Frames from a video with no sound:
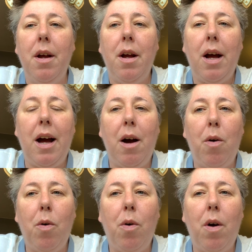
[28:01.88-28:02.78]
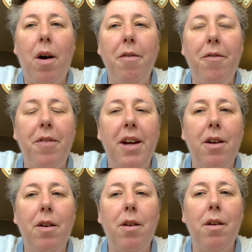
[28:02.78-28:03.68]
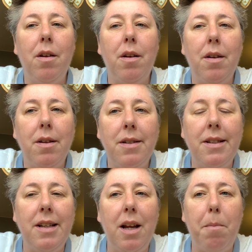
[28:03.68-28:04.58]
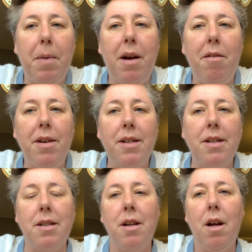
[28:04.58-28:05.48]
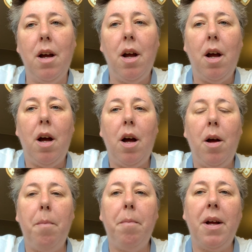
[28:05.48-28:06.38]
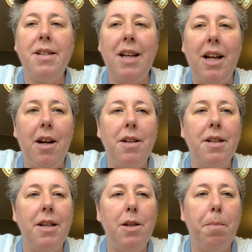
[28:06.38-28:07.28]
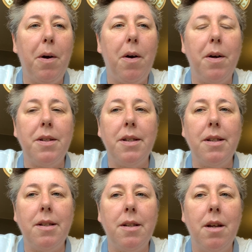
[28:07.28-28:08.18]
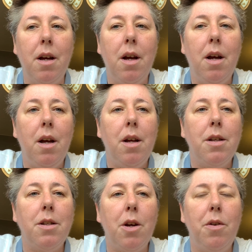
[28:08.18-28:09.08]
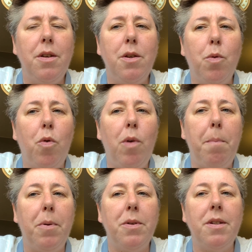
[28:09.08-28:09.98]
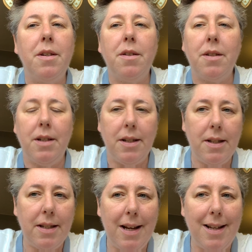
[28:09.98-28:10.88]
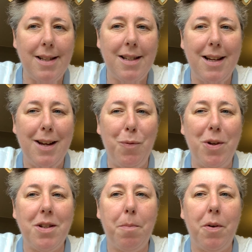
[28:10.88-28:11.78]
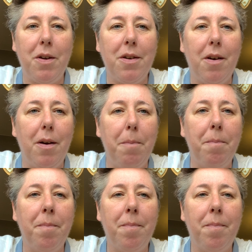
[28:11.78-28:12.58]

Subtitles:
how I feel Disneyland Paris are selling us these passes. So this is what Rumpelstiltskin says in Once Upon a Time.